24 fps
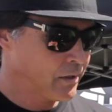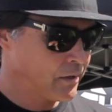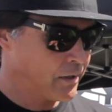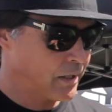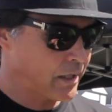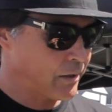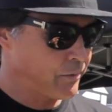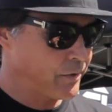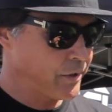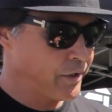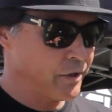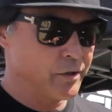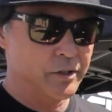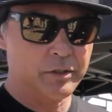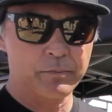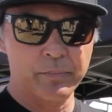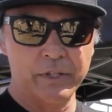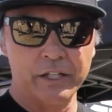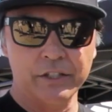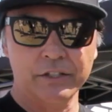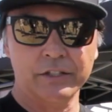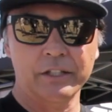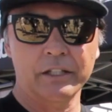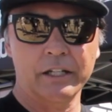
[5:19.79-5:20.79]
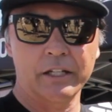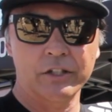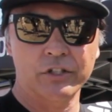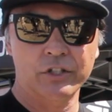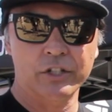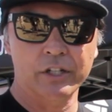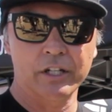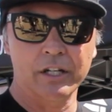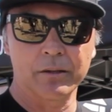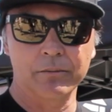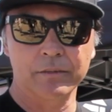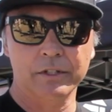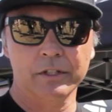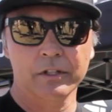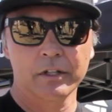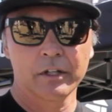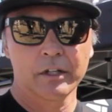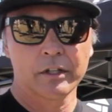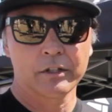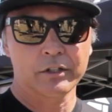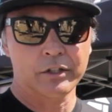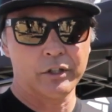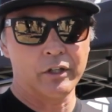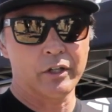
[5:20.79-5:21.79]
and we use piston and shims.
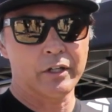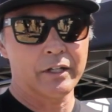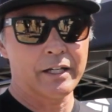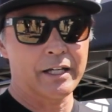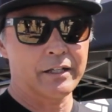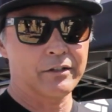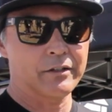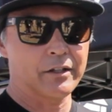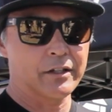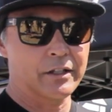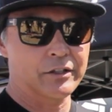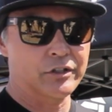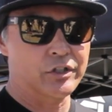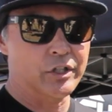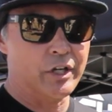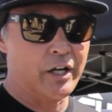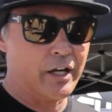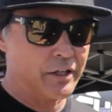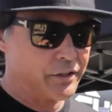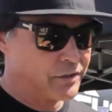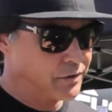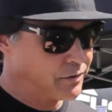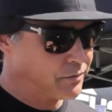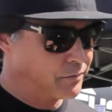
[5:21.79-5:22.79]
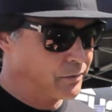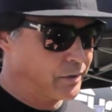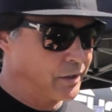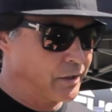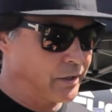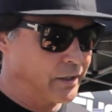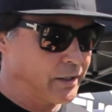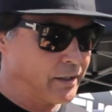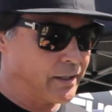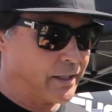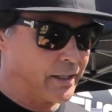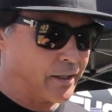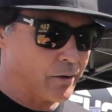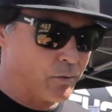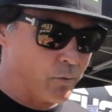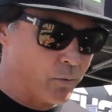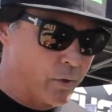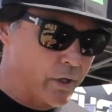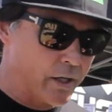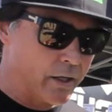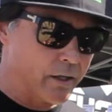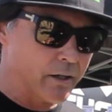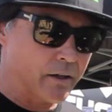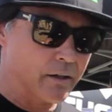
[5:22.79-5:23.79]
So you can adjust really like
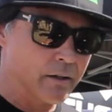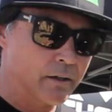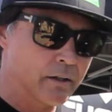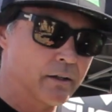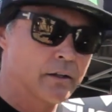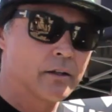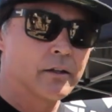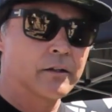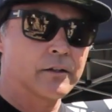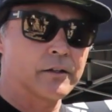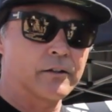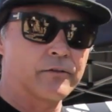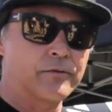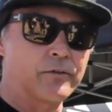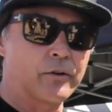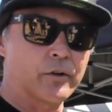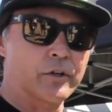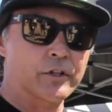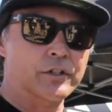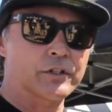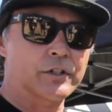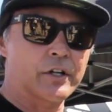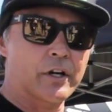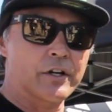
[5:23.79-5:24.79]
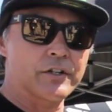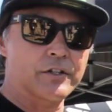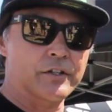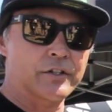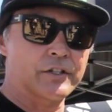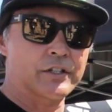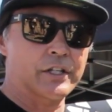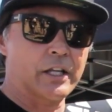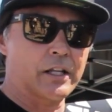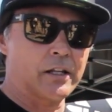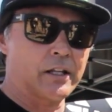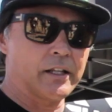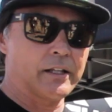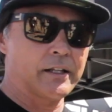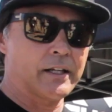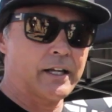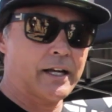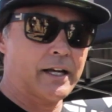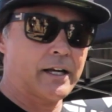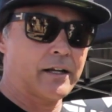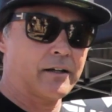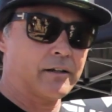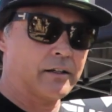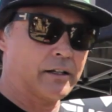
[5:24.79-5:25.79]
where the fork starts to settle in
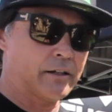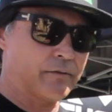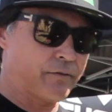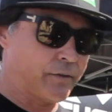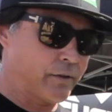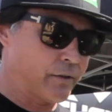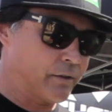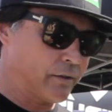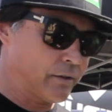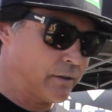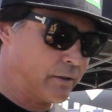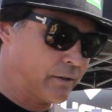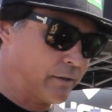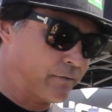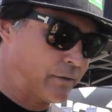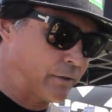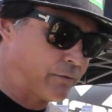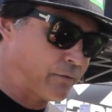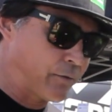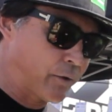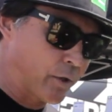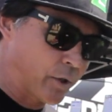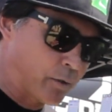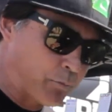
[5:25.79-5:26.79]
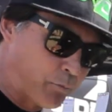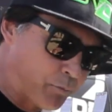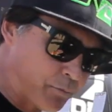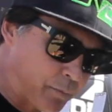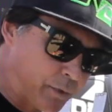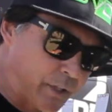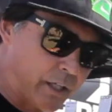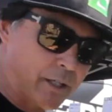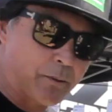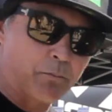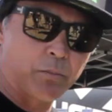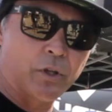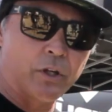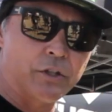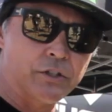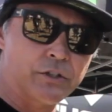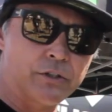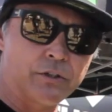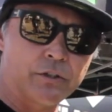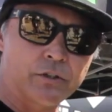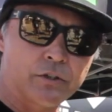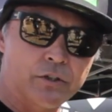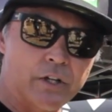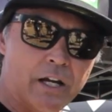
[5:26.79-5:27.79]
at. If the fork kind of blows
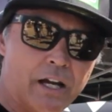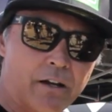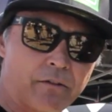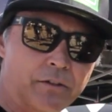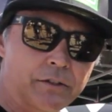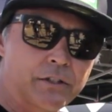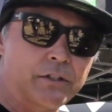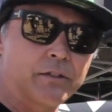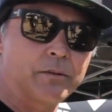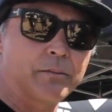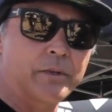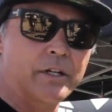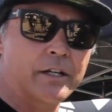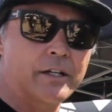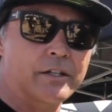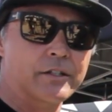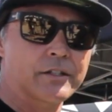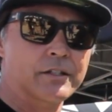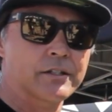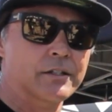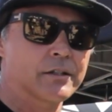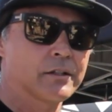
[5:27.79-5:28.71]
through the travel too much,